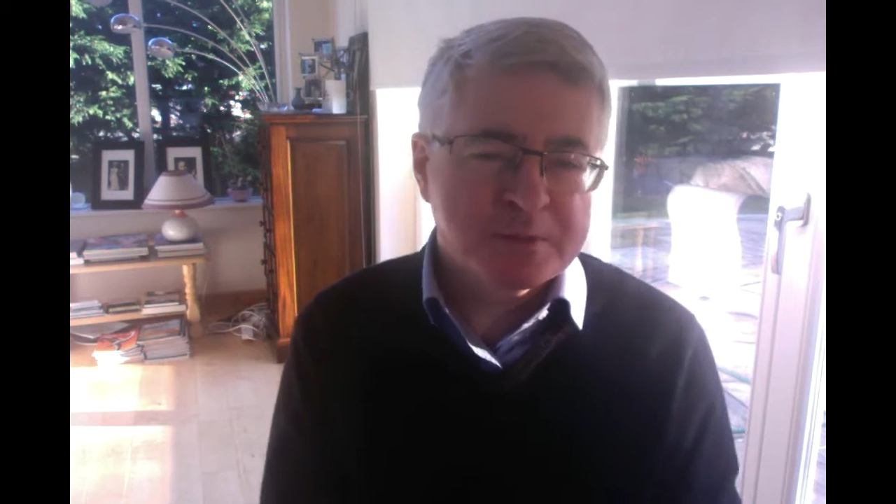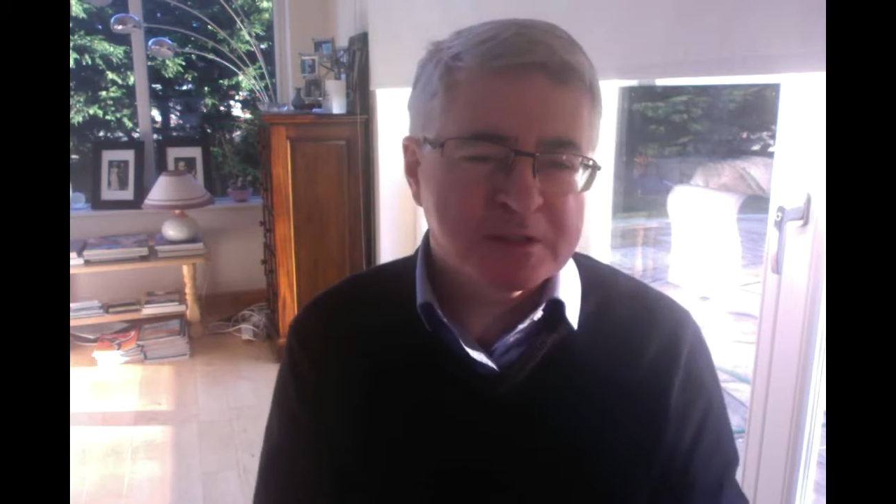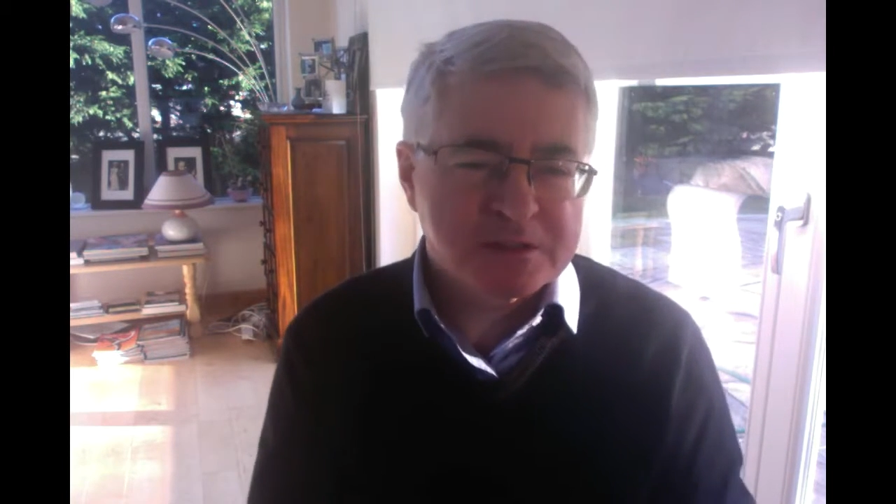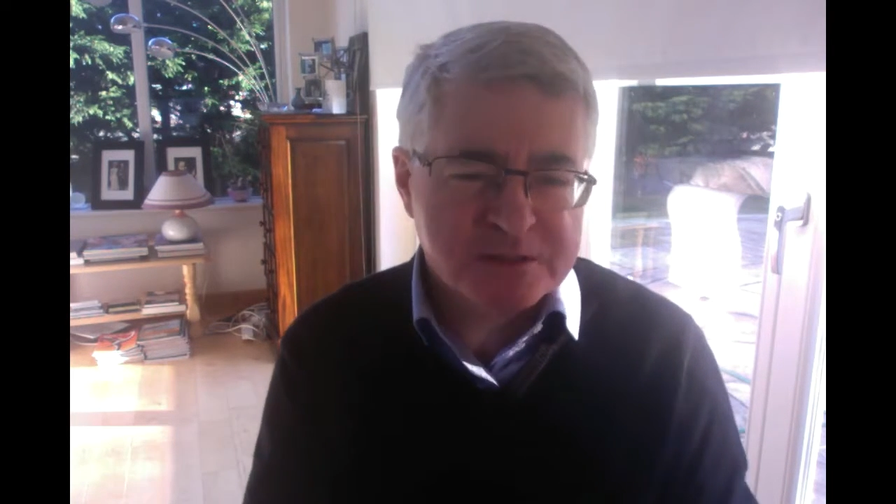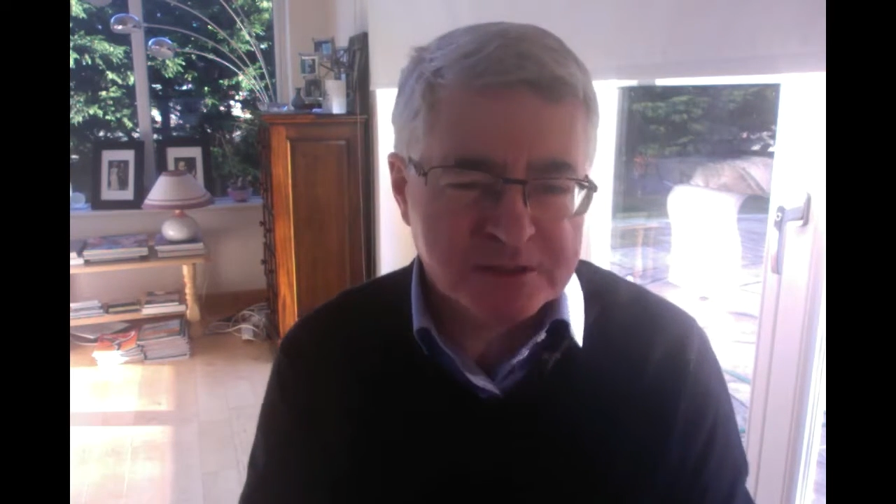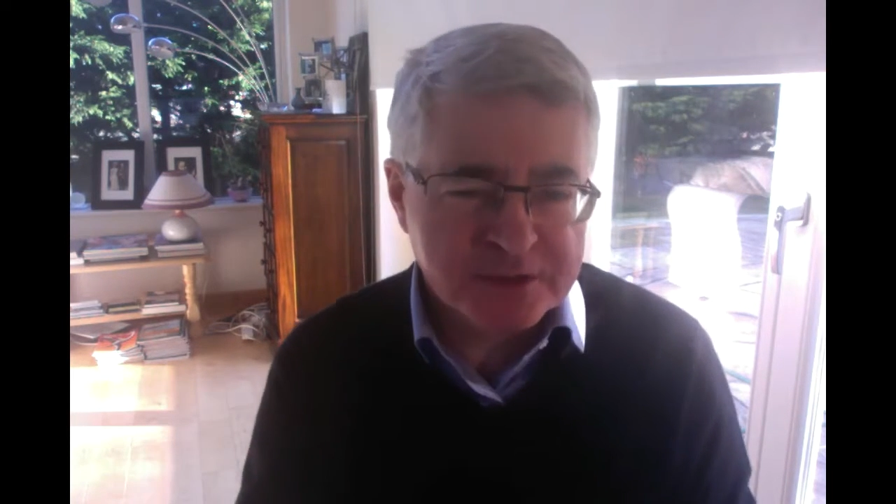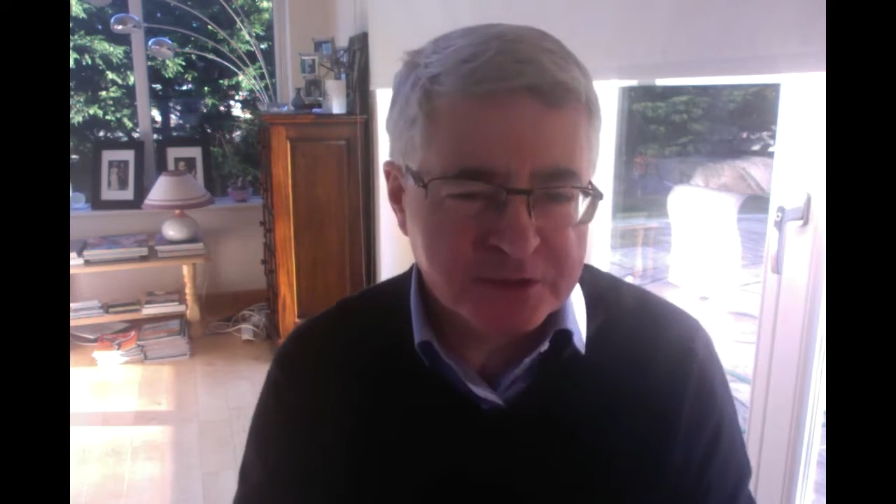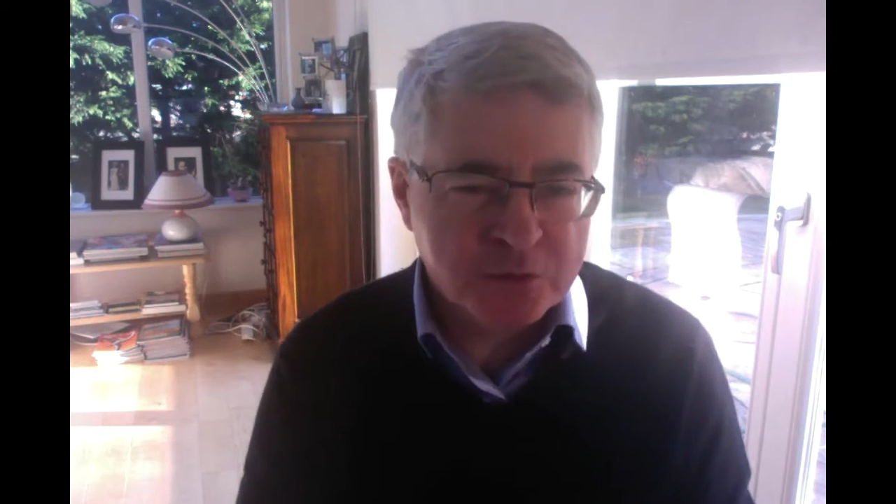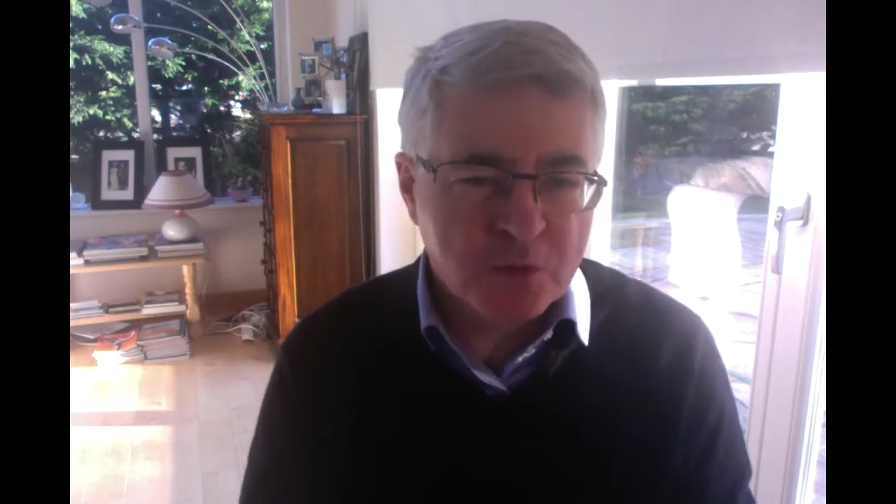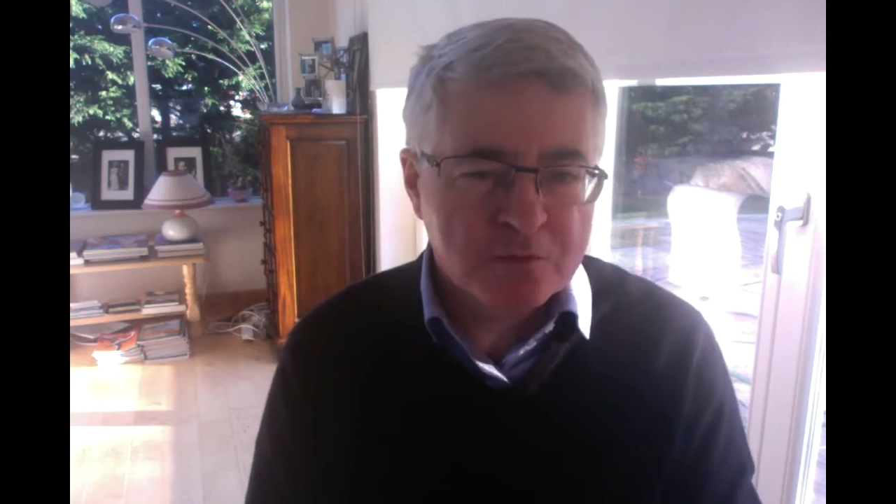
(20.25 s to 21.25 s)
concerning
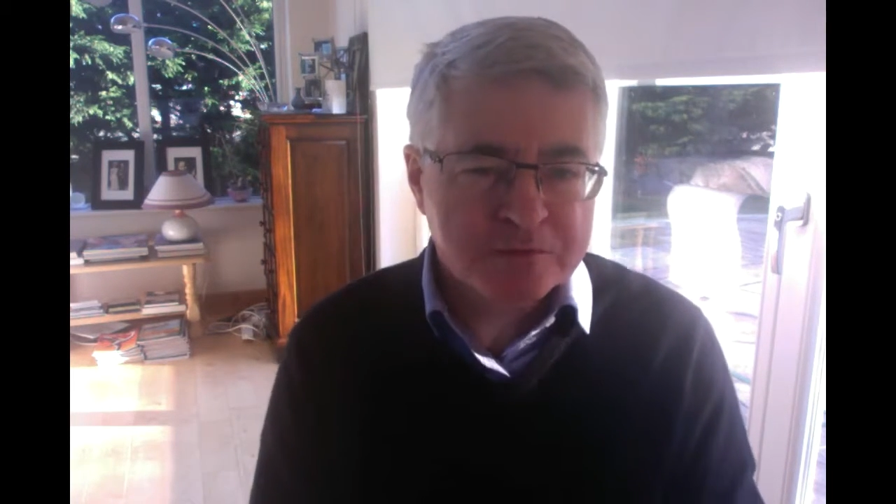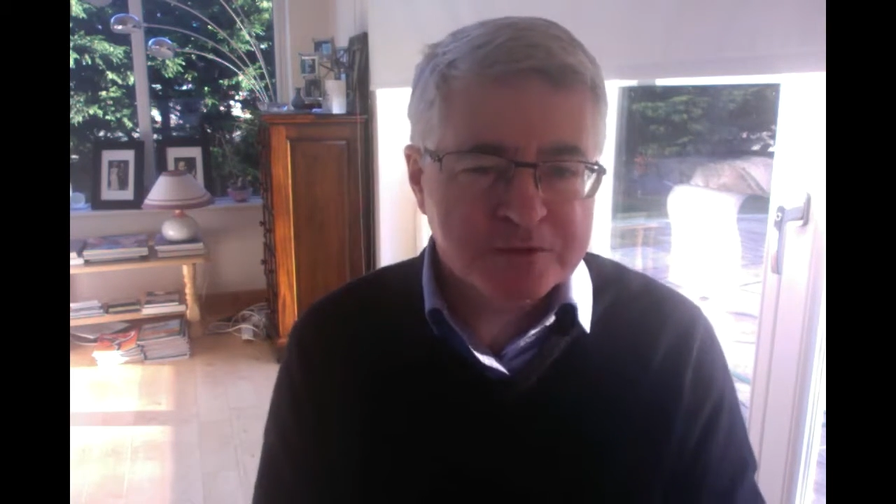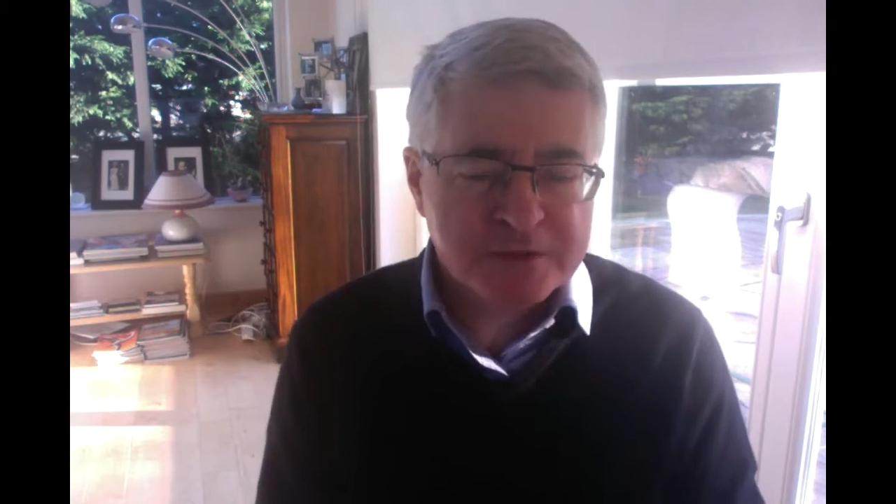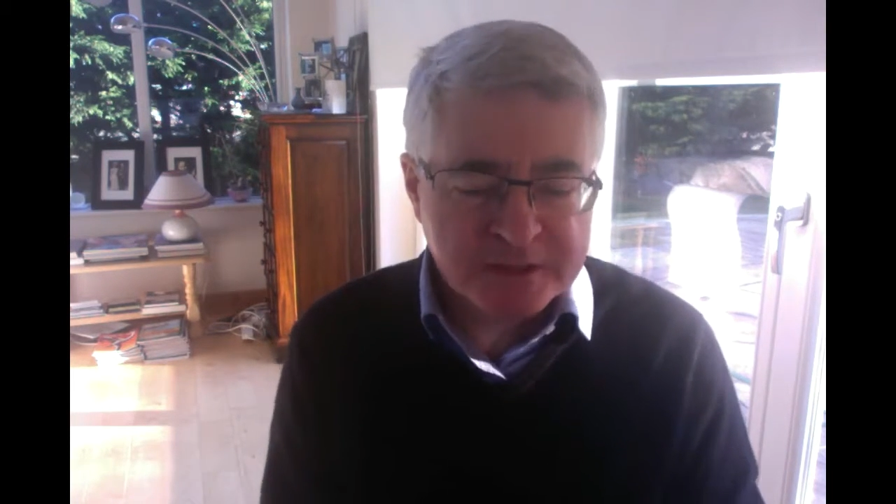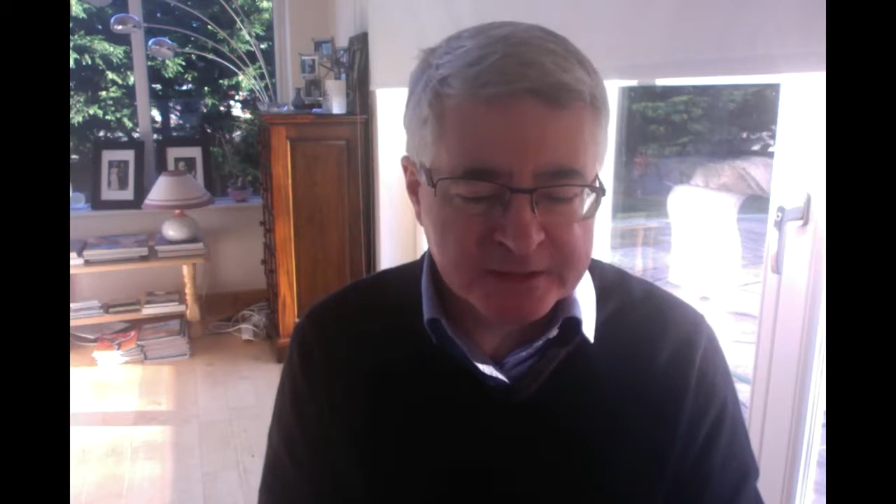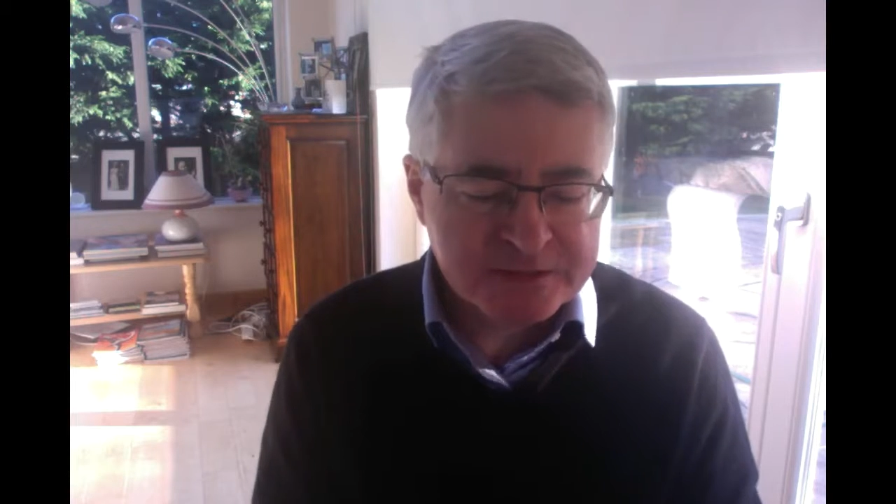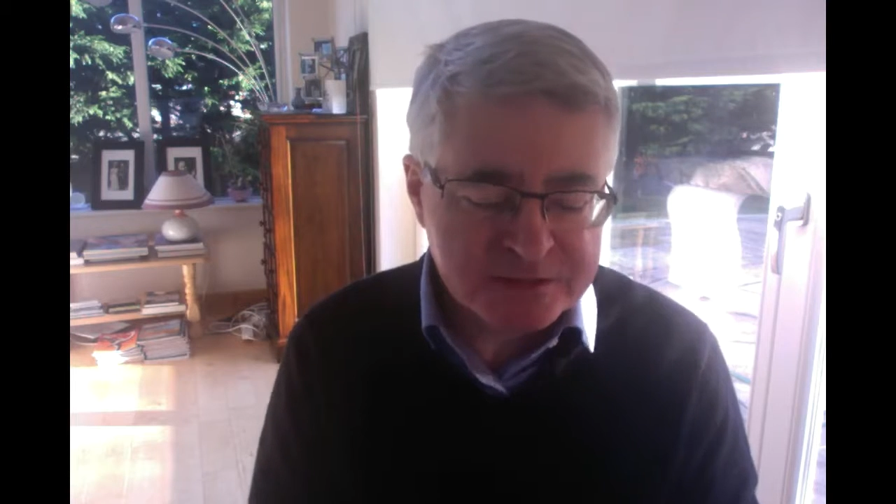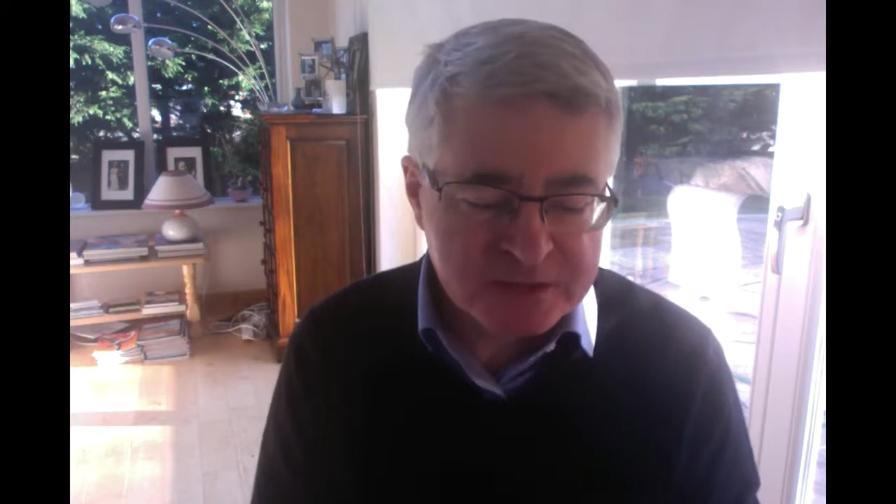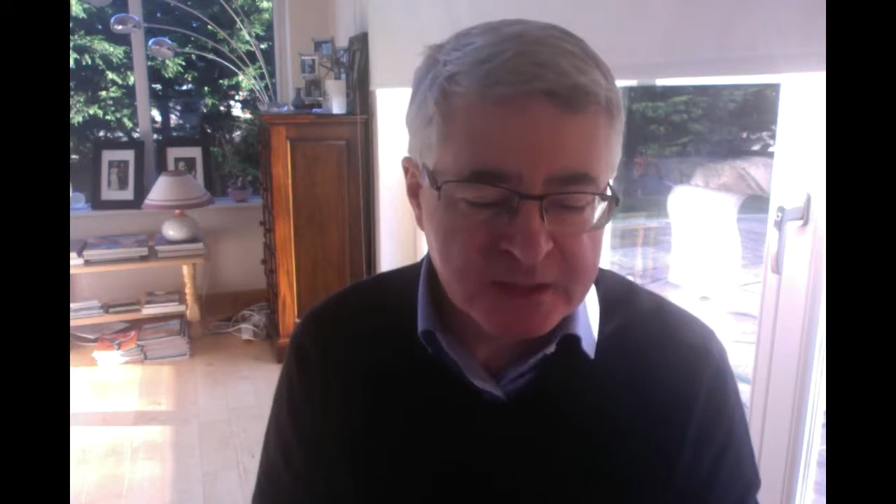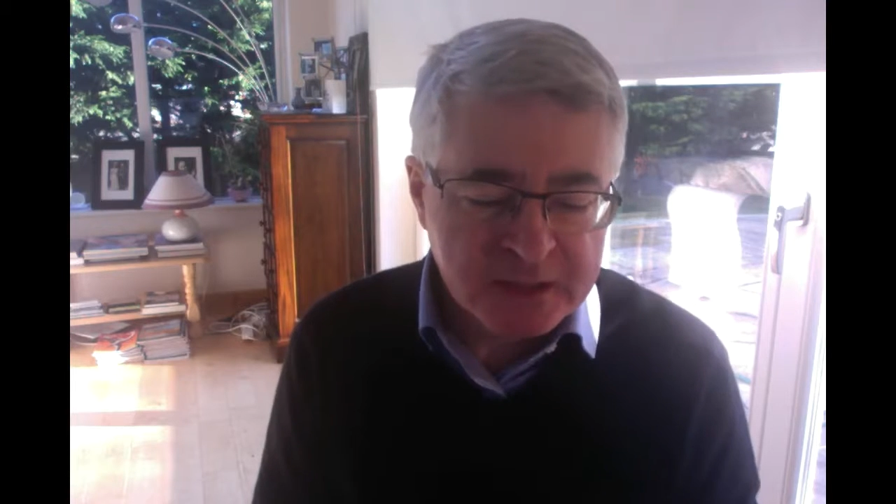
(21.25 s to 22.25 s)
you over the
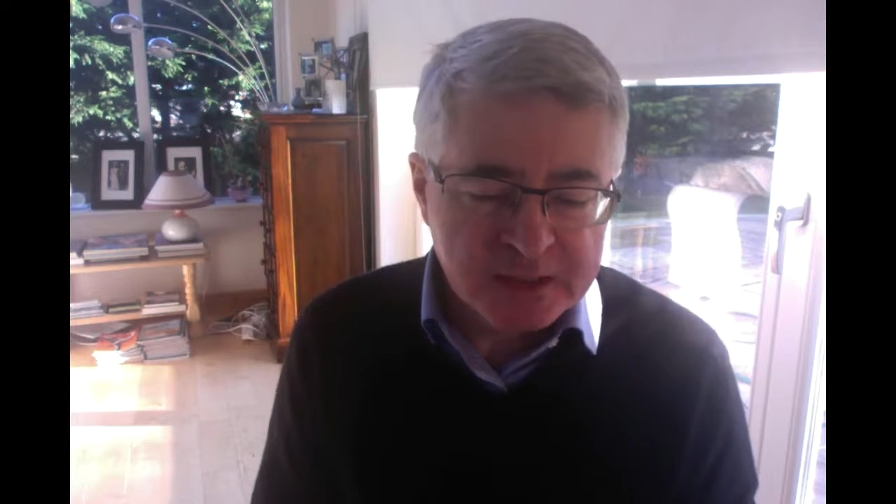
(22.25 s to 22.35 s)
next